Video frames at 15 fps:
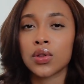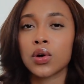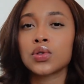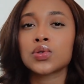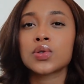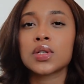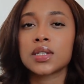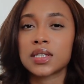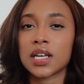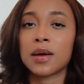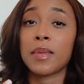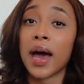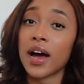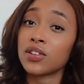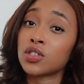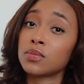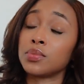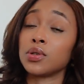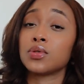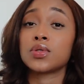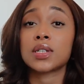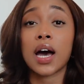Those were the same
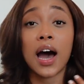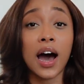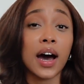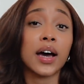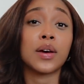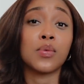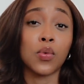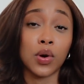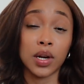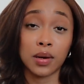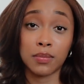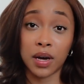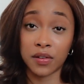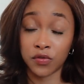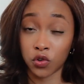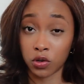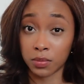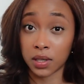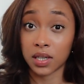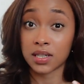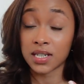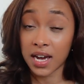attributes I wanted my
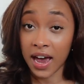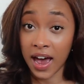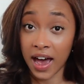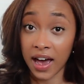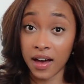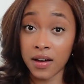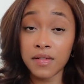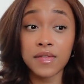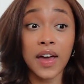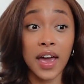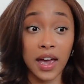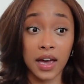formula to have,